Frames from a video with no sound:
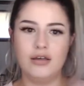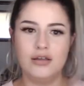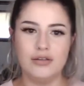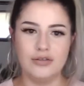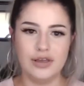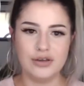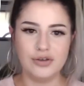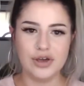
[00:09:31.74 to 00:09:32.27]

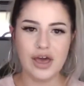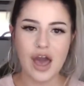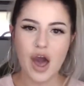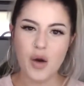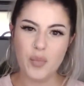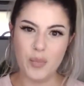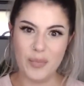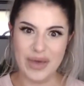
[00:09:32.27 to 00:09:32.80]
Like, look at
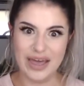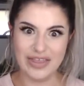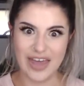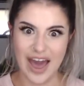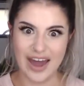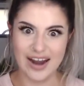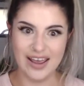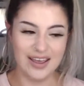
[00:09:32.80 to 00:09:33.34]
how big
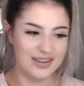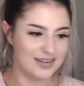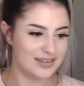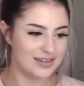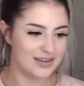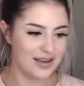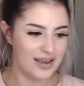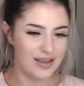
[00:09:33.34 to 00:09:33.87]
that
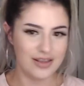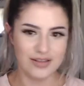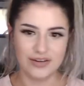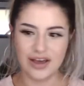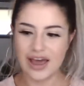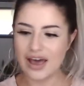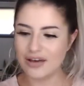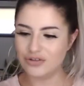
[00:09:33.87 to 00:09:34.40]
is. Look
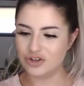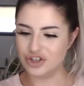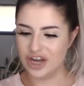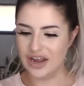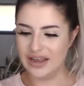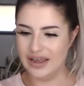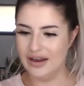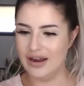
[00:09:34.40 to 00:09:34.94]
at how
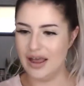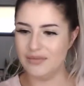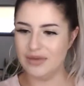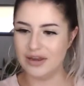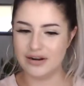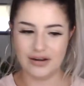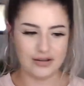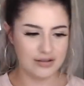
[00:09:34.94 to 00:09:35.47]
giant. I
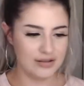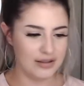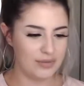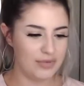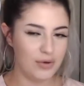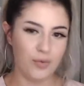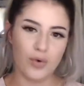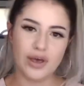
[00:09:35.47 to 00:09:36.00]
mean,
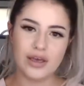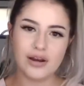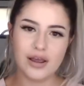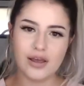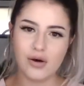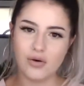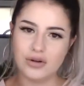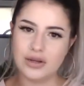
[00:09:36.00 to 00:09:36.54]
what can I
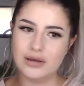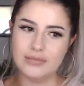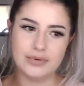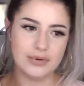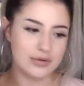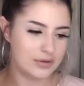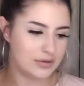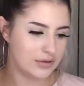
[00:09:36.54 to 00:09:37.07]
hold up
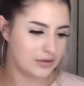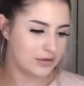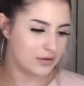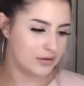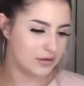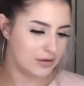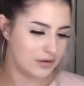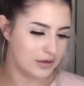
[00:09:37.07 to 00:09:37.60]

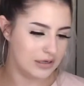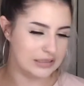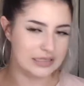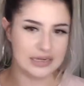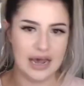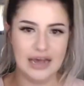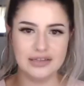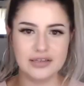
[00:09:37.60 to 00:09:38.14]
in
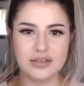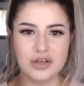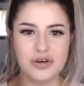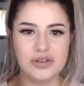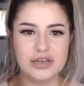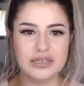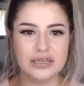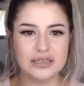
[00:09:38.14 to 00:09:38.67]
size? So
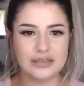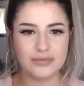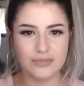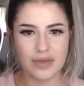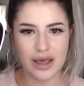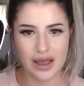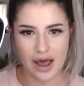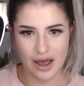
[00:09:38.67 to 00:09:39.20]
this is
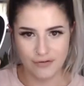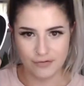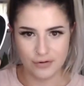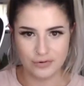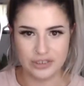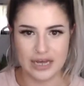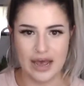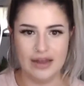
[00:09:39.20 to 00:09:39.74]
my
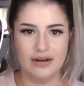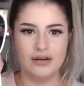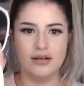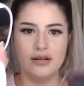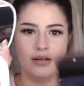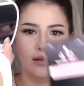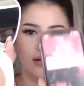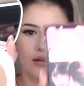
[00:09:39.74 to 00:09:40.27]
iPhone 10.
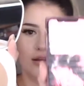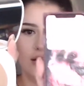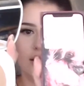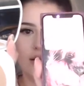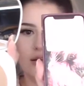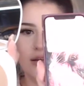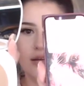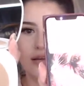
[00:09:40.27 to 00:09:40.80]

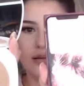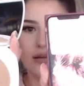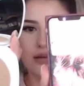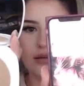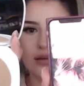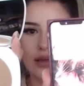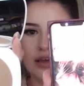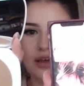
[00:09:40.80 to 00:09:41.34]

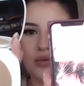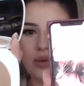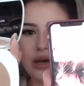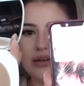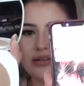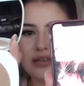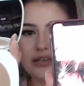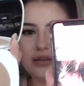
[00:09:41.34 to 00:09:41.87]
In
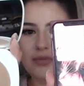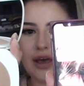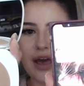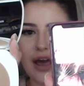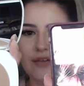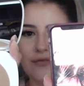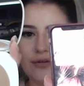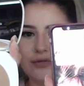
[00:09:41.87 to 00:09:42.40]
comparison to my
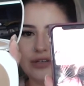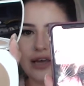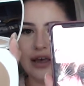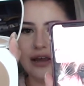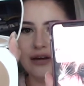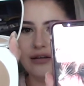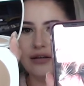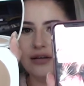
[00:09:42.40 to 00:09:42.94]
iPhone
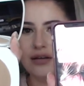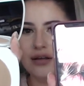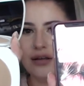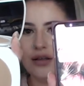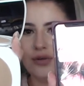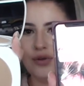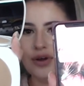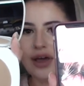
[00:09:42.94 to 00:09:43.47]
10,
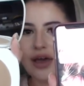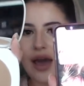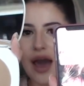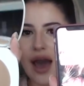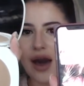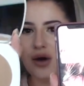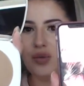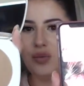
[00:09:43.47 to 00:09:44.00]
look at
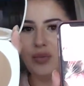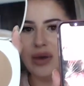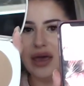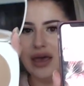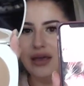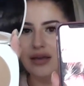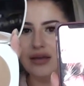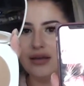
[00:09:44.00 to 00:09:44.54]
how
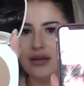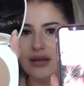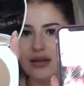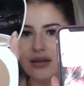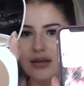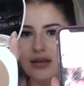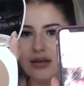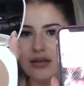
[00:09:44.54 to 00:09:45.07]
big
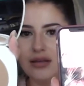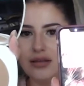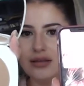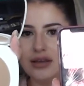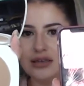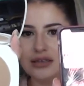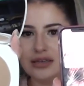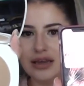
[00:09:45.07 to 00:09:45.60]

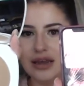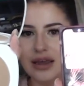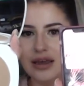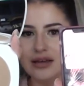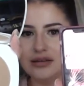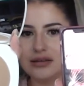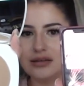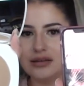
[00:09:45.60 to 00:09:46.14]
this thing
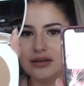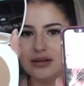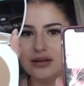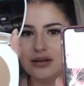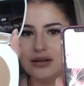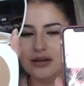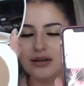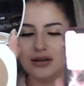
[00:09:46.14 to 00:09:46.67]
is.
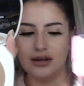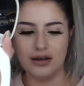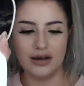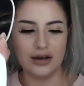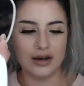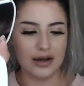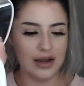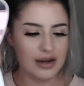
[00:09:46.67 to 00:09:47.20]

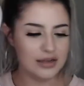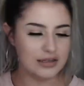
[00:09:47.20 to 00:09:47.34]
It is